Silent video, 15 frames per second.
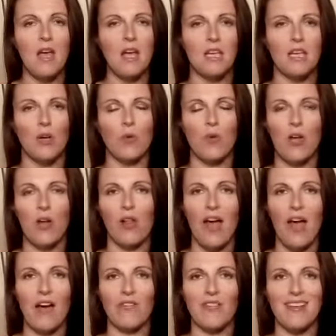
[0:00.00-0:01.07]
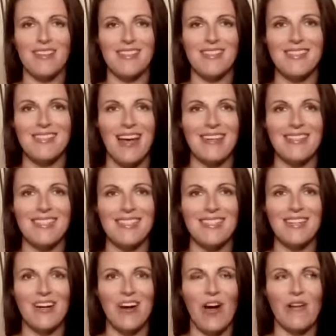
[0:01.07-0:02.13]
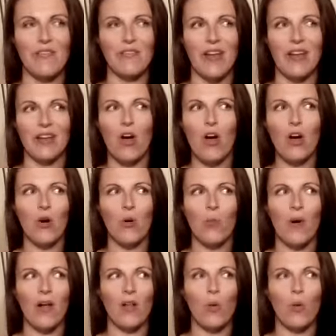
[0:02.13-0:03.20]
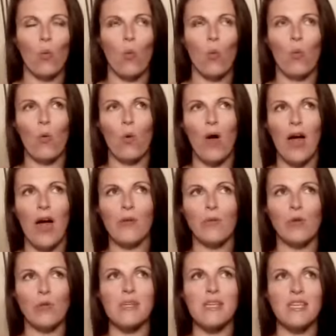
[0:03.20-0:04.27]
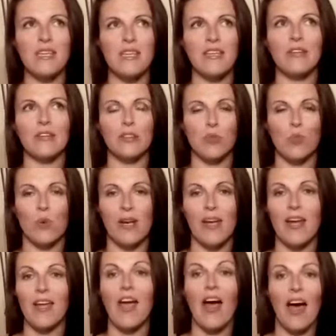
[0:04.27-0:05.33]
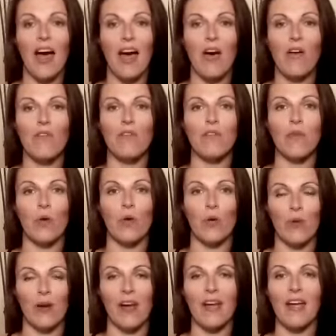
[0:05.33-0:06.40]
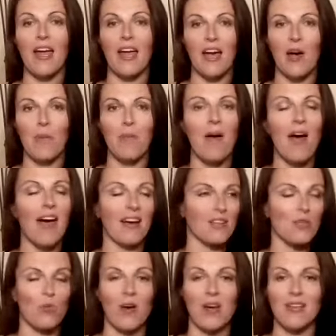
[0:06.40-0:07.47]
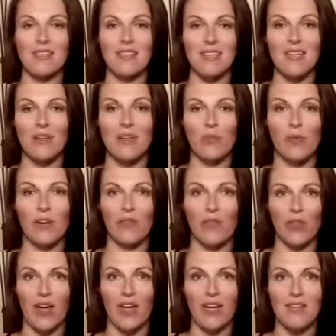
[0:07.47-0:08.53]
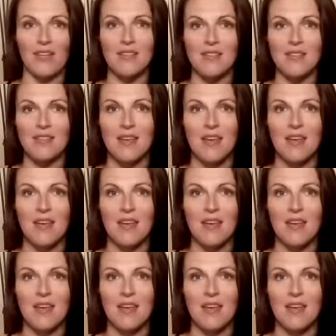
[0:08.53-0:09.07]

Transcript: we all have this idea of like, oh, well, I will be healed when I have, or when I am XYZ, whatever that is.